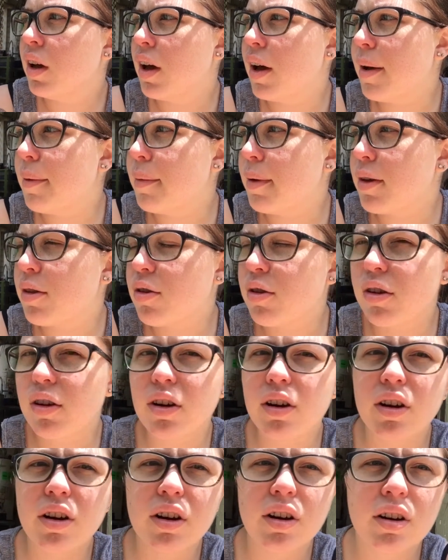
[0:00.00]
I'm not
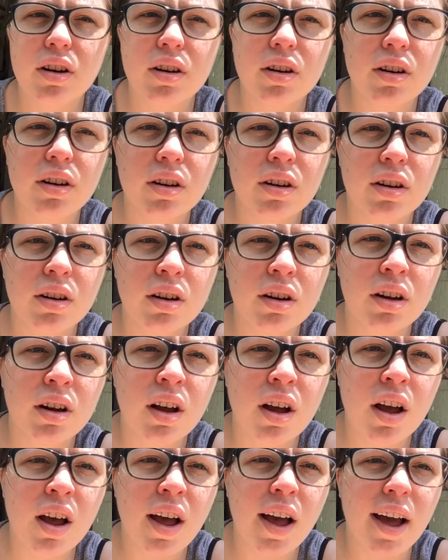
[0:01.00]
sure.
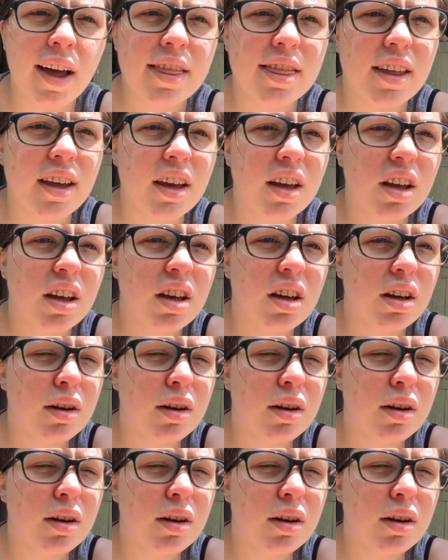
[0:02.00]
I think